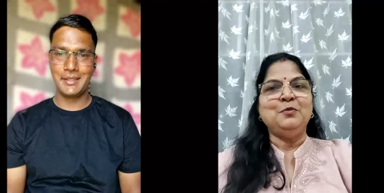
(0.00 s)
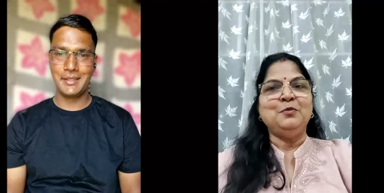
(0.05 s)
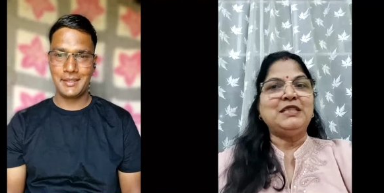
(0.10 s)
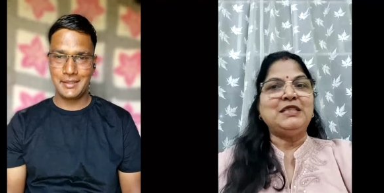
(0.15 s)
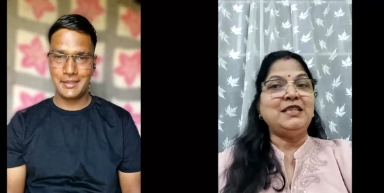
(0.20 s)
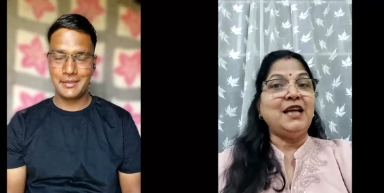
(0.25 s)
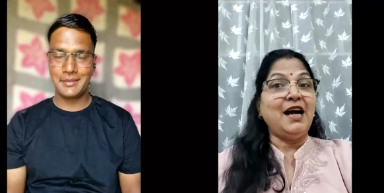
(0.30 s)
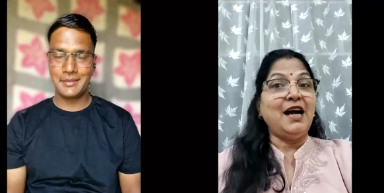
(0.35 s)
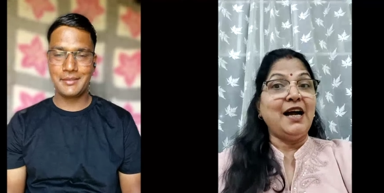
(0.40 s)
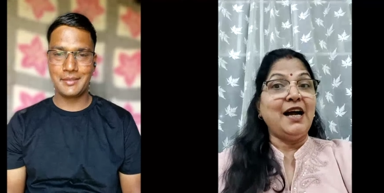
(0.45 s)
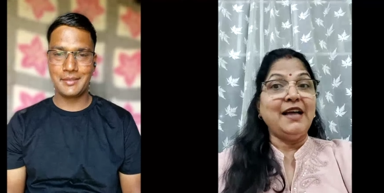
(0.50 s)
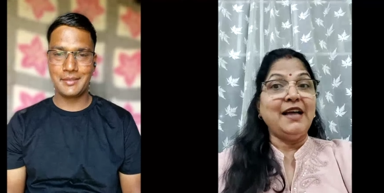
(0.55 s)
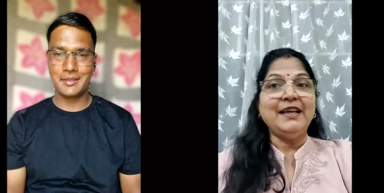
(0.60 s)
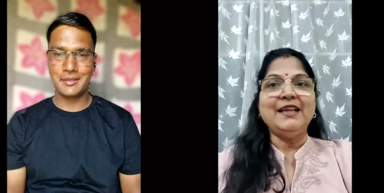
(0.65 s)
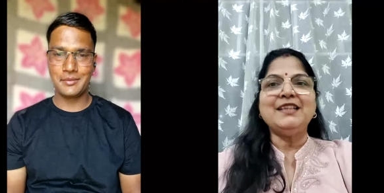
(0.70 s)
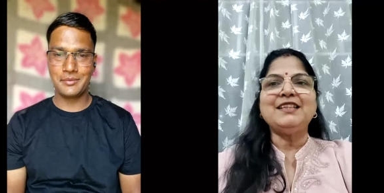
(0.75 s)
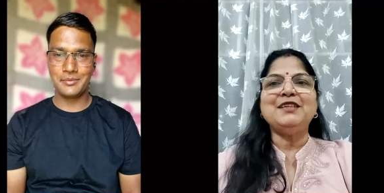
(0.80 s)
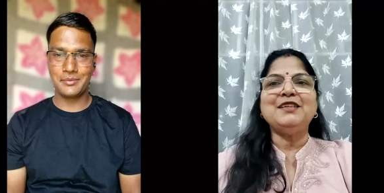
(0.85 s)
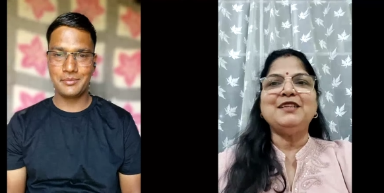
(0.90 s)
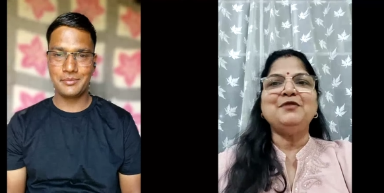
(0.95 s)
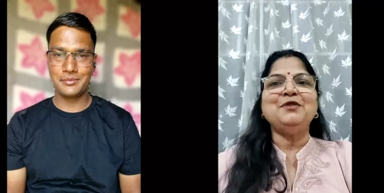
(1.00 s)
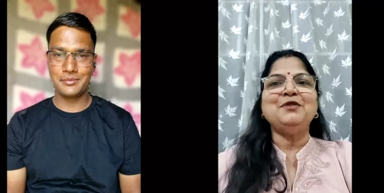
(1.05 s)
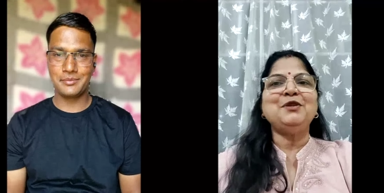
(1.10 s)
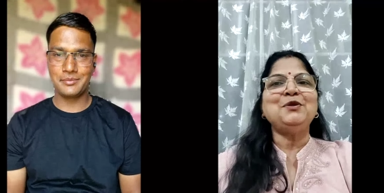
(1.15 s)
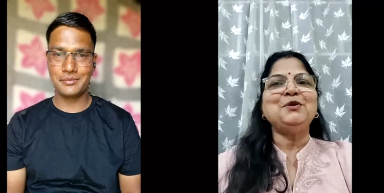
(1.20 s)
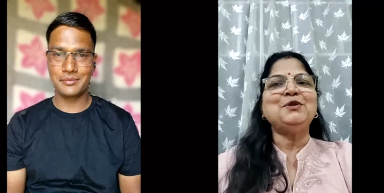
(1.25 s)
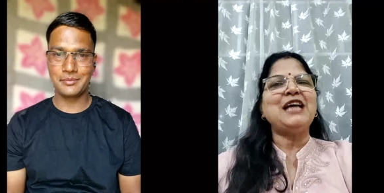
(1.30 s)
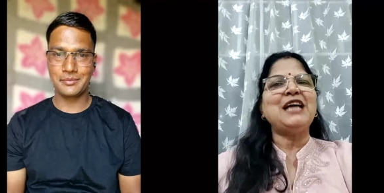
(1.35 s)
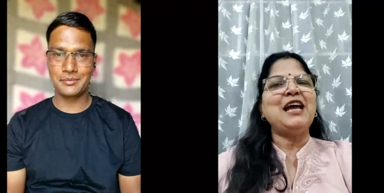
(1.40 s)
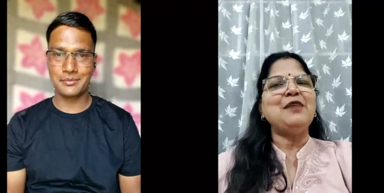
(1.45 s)
Speaker 1: but yeah i had given
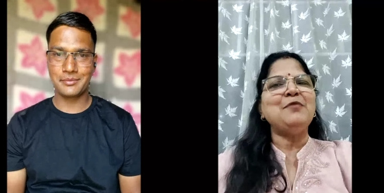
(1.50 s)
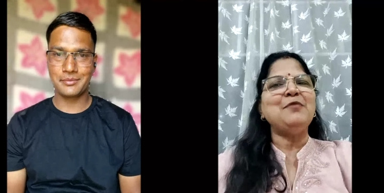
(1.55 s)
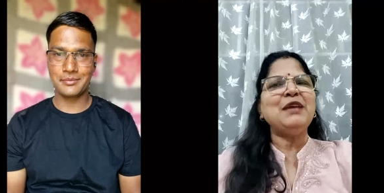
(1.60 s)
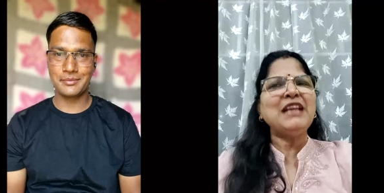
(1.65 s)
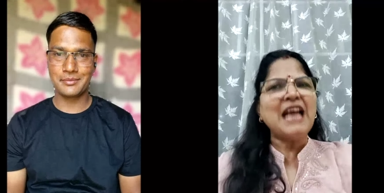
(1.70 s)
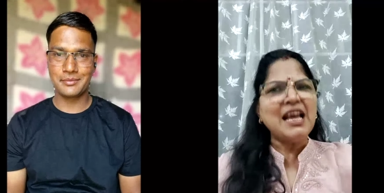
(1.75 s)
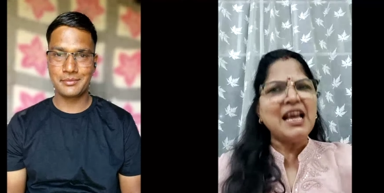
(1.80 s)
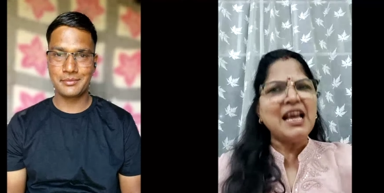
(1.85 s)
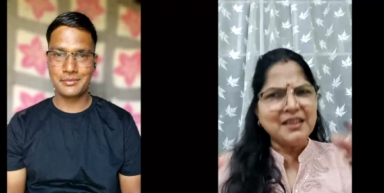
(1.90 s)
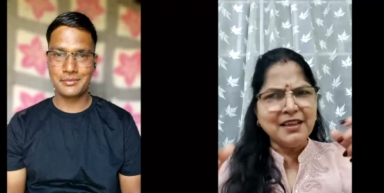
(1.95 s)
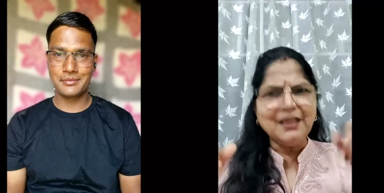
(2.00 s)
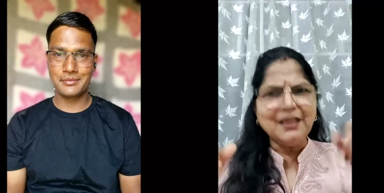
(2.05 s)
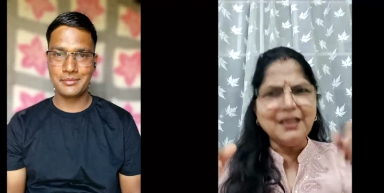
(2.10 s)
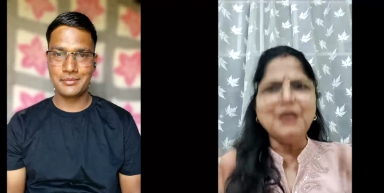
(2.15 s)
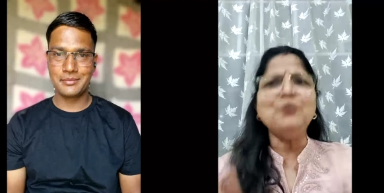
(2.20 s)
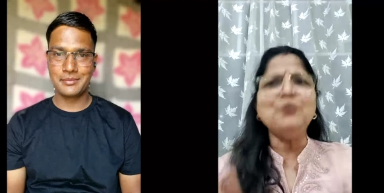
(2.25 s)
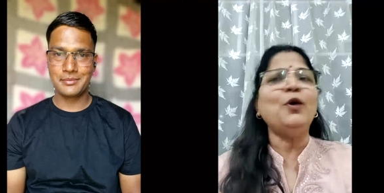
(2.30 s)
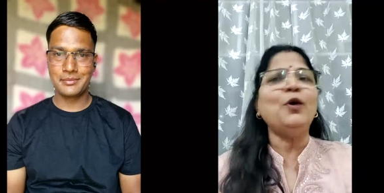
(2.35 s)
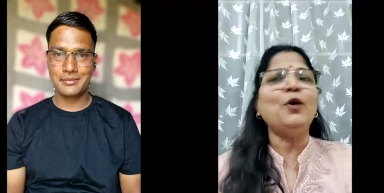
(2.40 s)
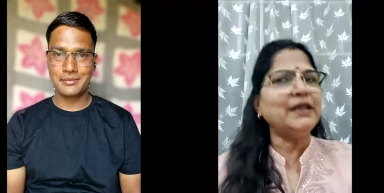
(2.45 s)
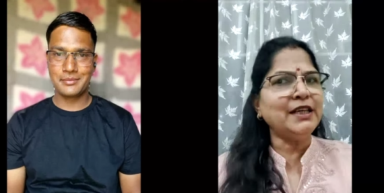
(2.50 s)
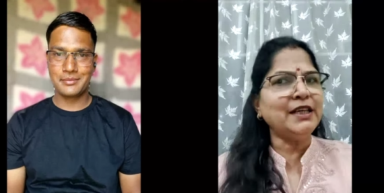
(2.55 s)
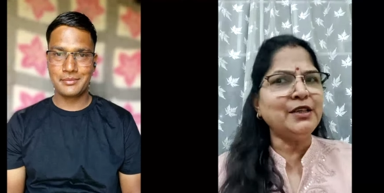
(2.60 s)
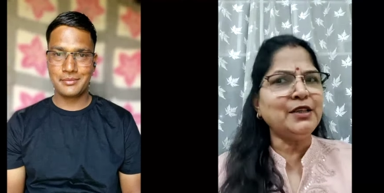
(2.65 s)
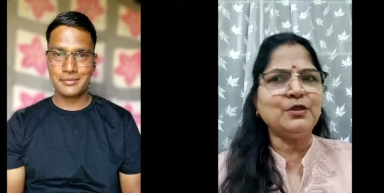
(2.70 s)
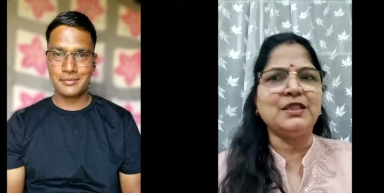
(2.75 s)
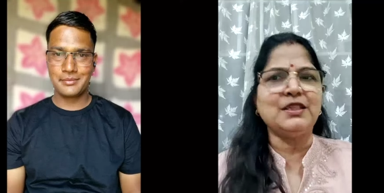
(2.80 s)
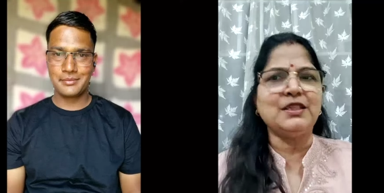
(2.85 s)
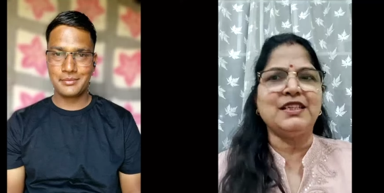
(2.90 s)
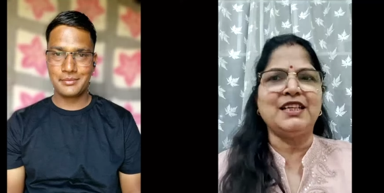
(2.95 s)
the time and i really
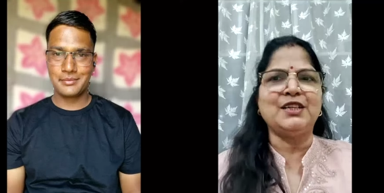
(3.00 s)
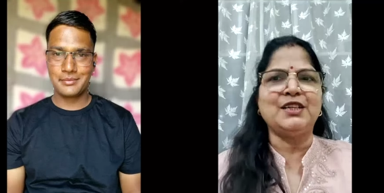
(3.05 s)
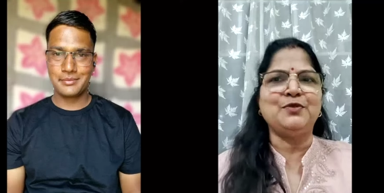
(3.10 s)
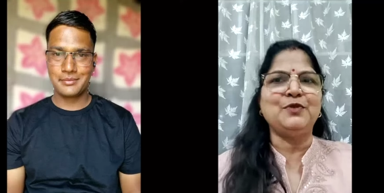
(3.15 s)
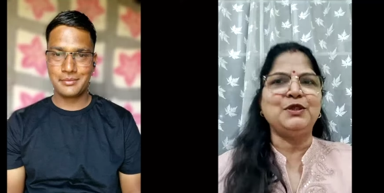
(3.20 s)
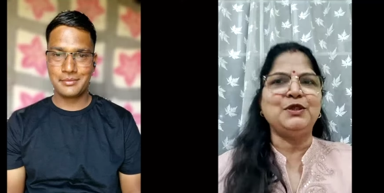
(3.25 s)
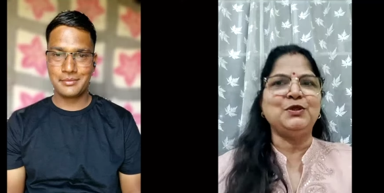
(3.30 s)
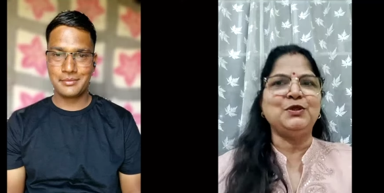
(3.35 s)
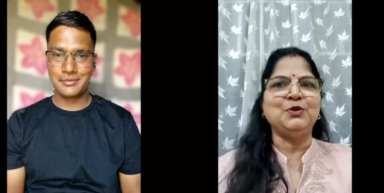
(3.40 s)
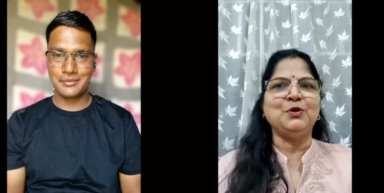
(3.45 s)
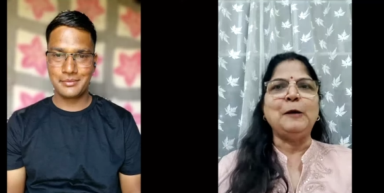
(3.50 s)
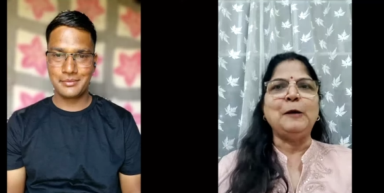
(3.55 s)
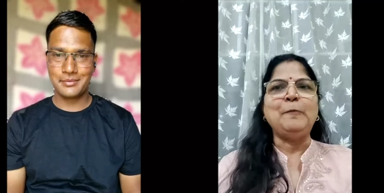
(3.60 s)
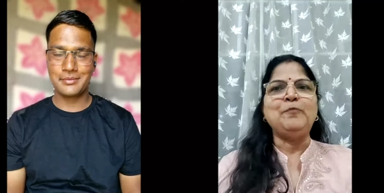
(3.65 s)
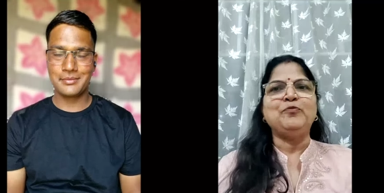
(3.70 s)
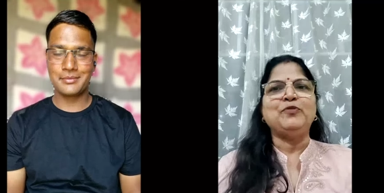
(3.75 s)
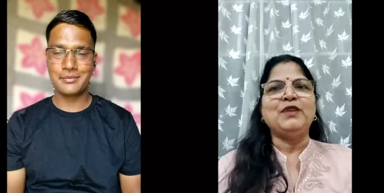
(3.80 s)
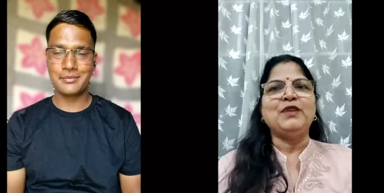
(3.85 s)
wanted to connect with you